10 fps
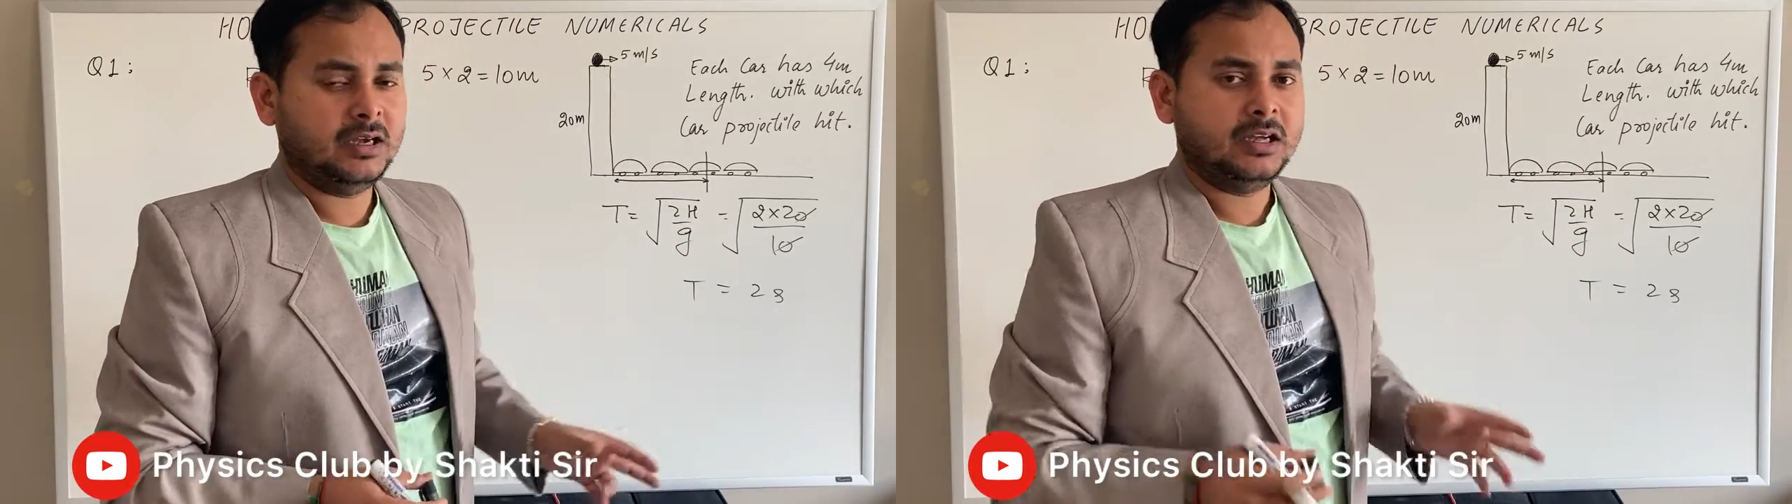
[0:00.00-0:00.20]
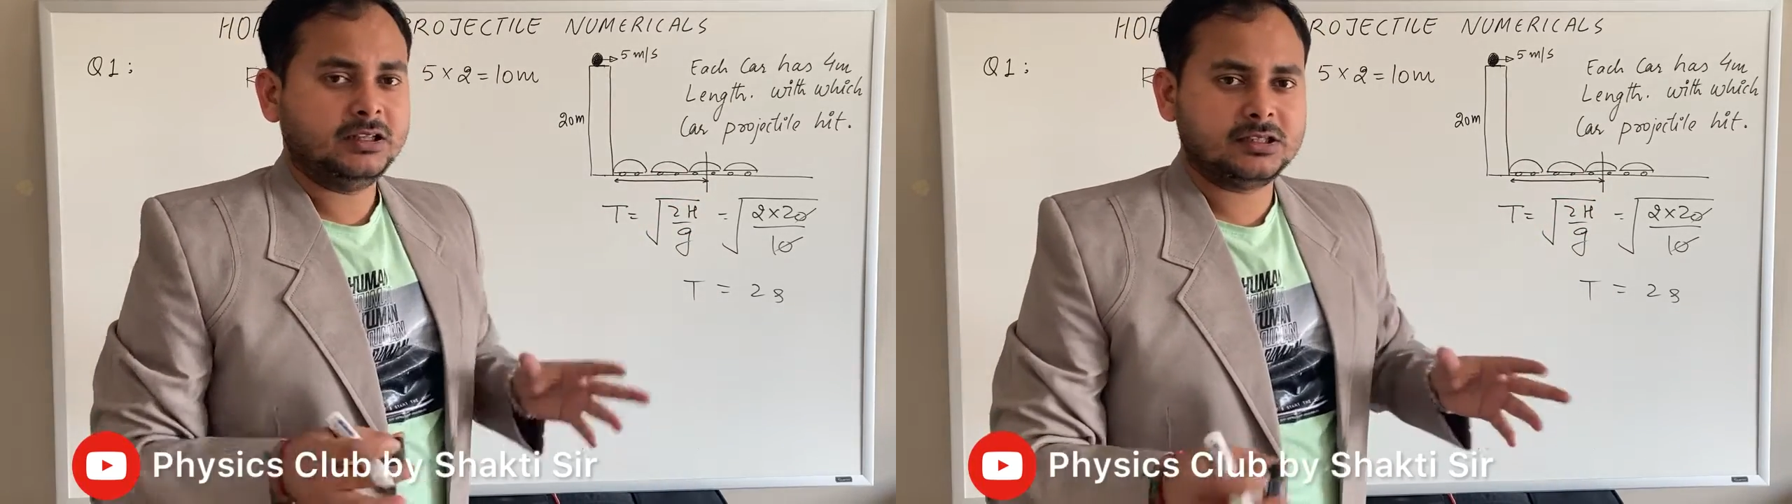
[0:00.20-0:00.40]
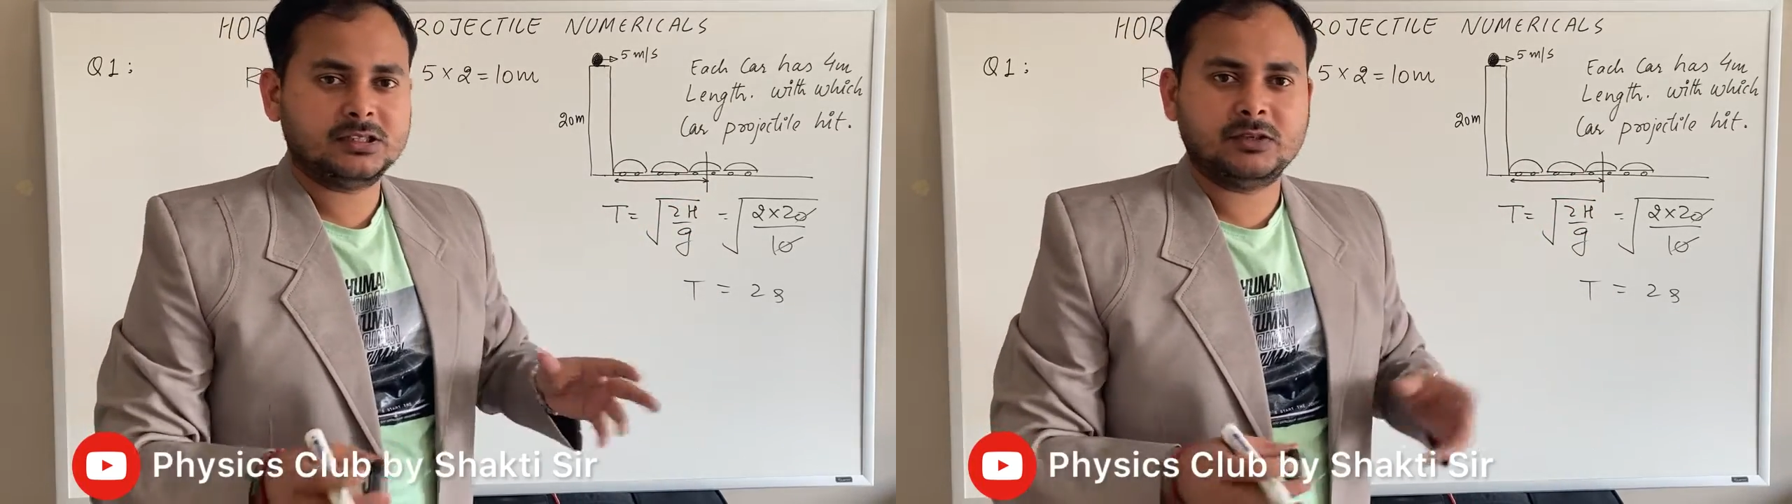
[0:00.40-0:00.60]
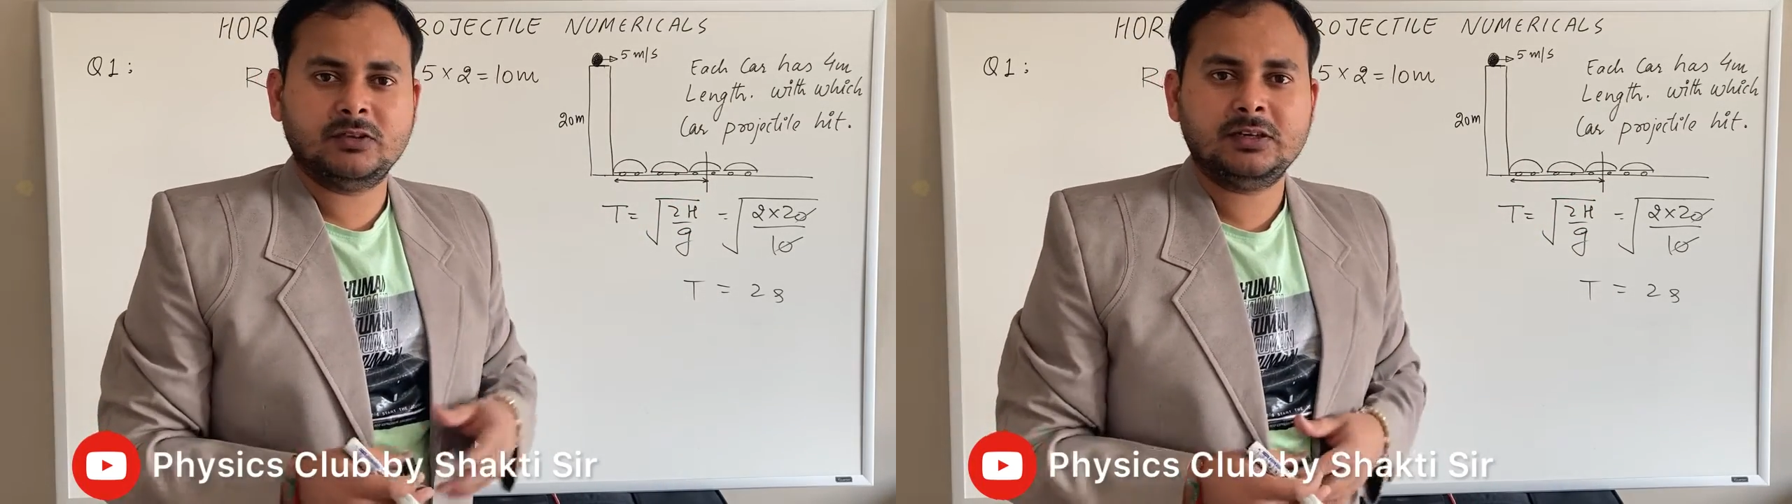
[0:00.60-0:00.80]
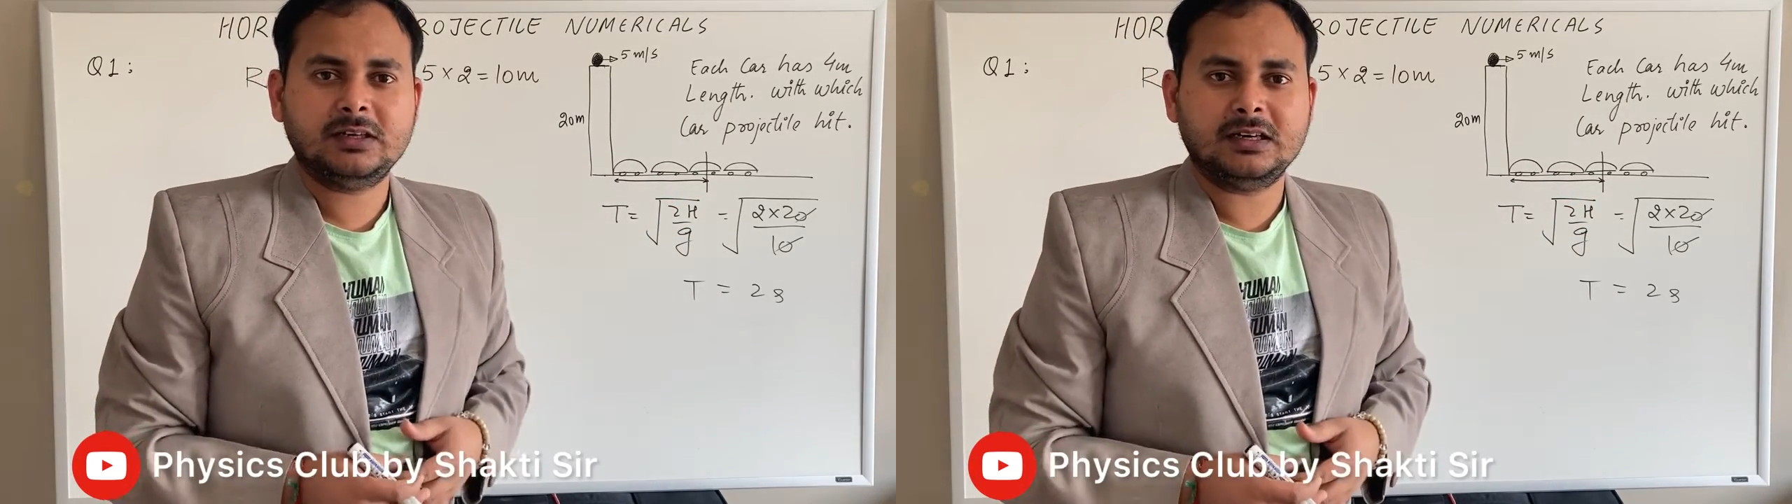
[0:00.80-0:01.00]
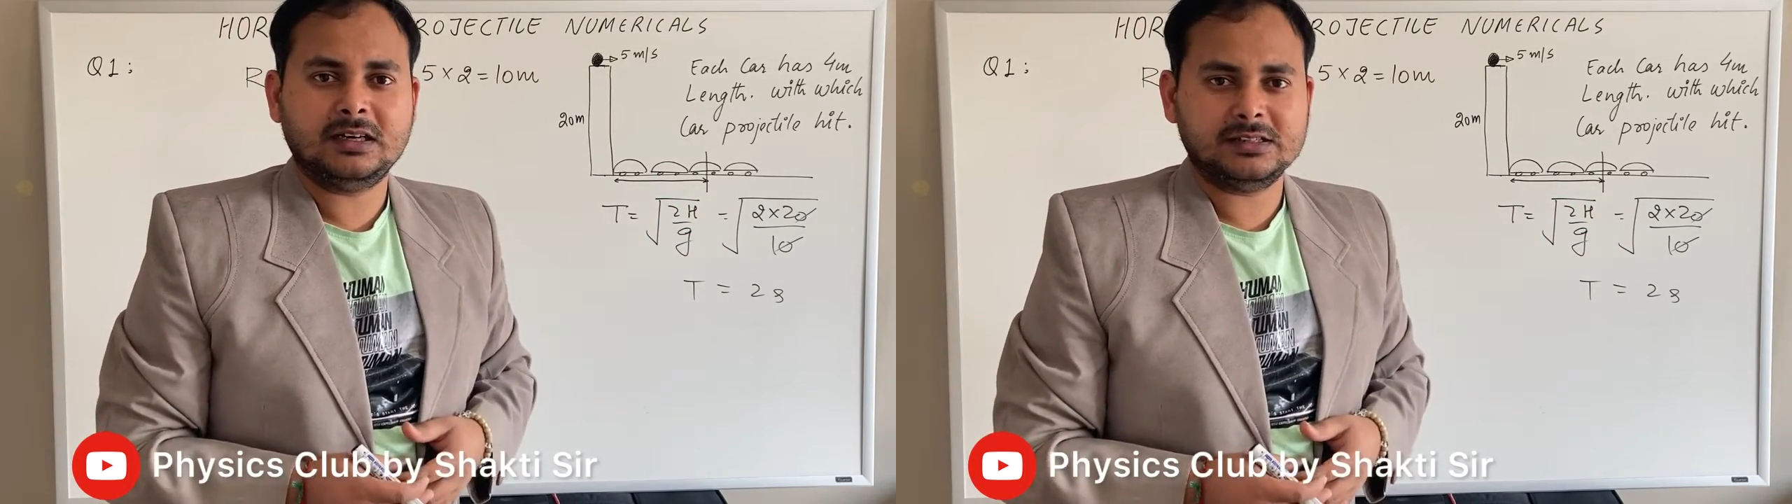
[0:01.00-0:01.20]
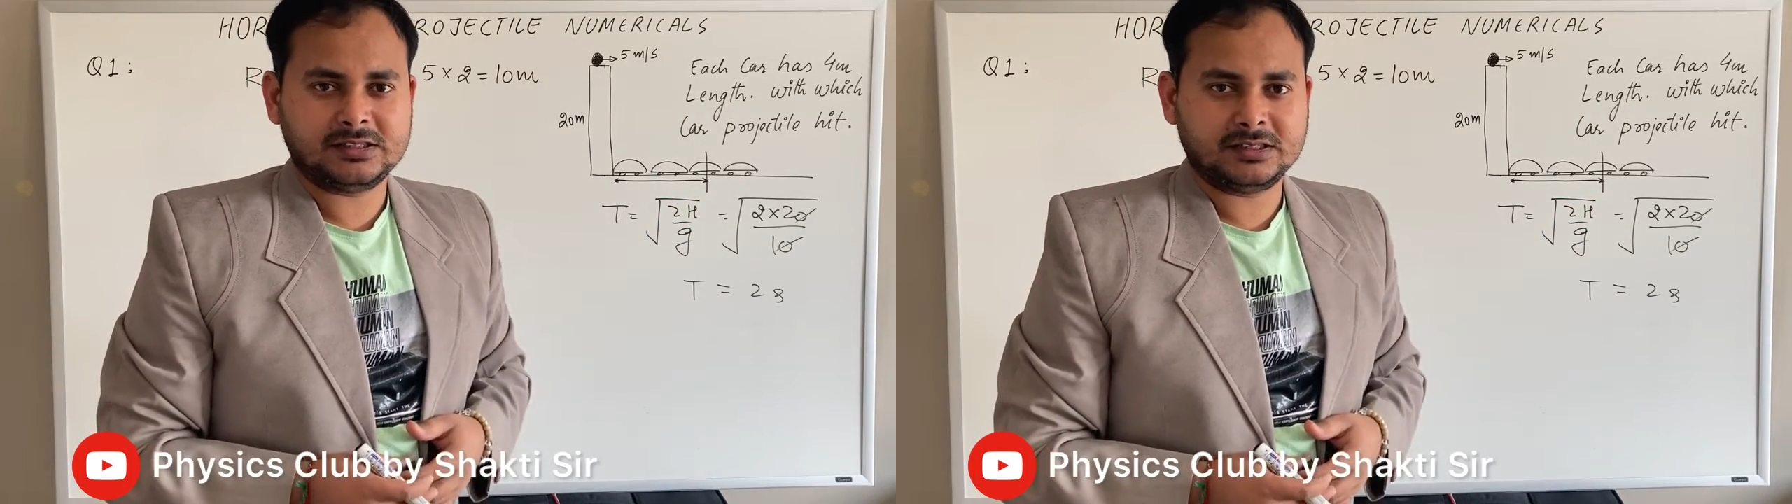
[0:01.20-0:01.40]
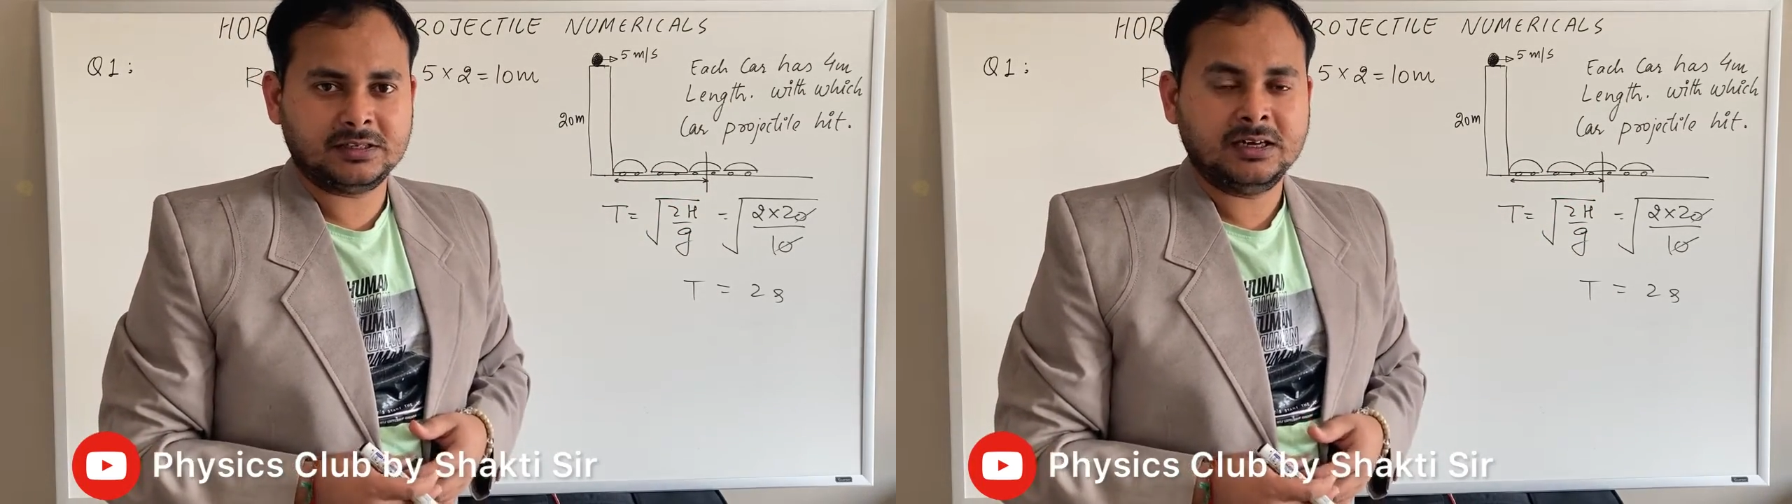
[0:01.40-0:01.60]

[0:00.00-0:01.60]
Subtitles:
This is our answer.